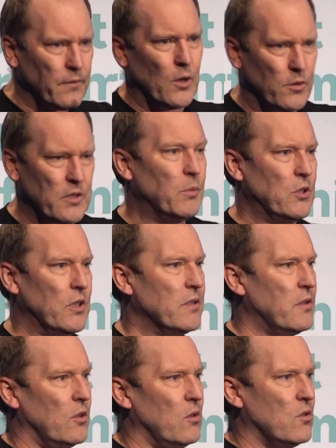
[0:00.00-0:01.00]
those images
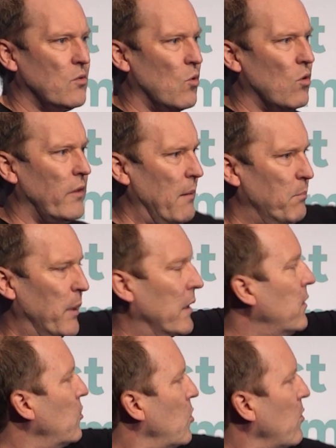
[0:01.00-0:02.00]
that you saw on that
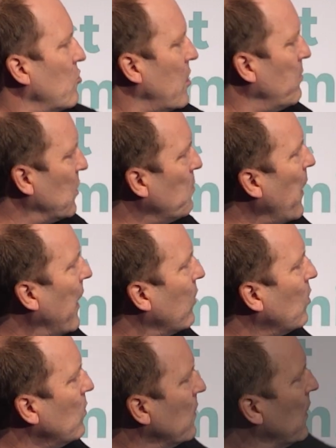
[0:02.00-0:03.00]
big 200 image panel,